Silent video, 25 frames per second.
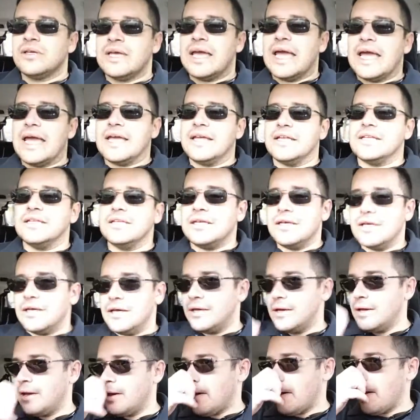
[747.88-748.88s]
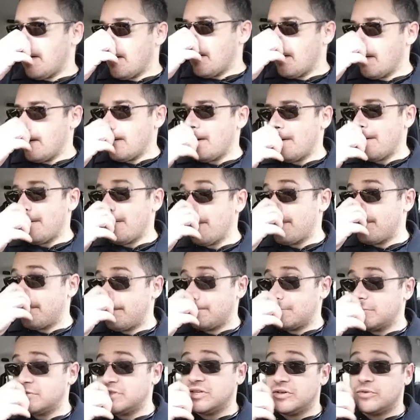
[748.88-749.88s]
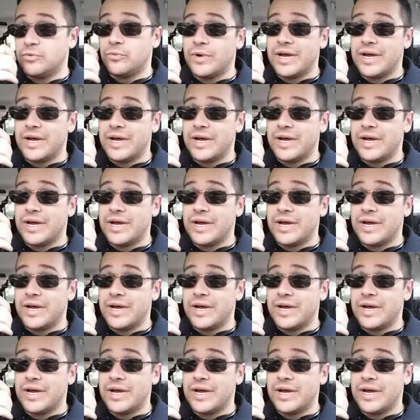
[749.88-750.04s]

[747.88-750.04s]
And the